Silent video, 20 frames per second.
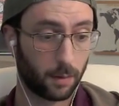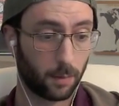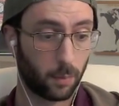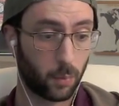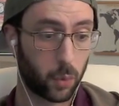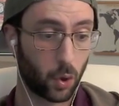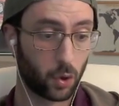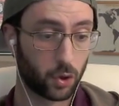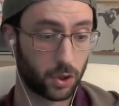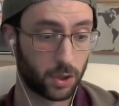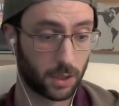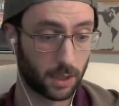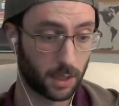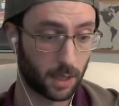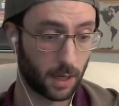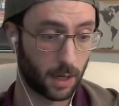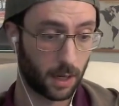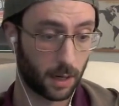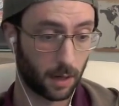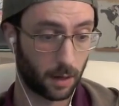push the
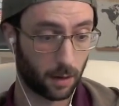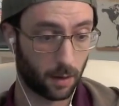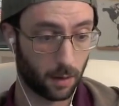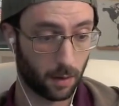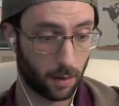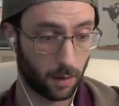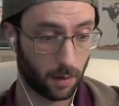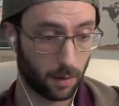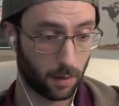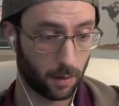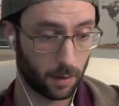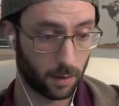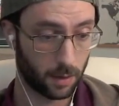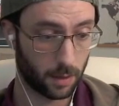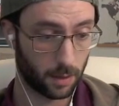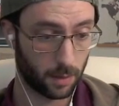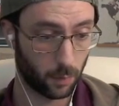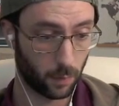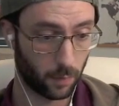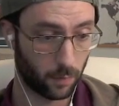king.
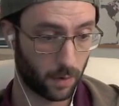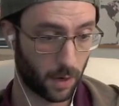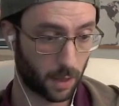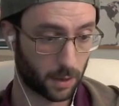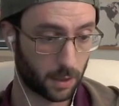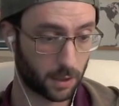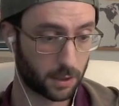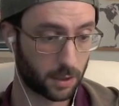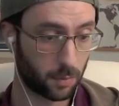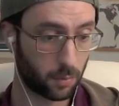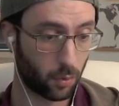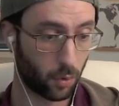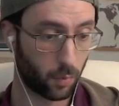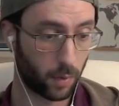We've got this support.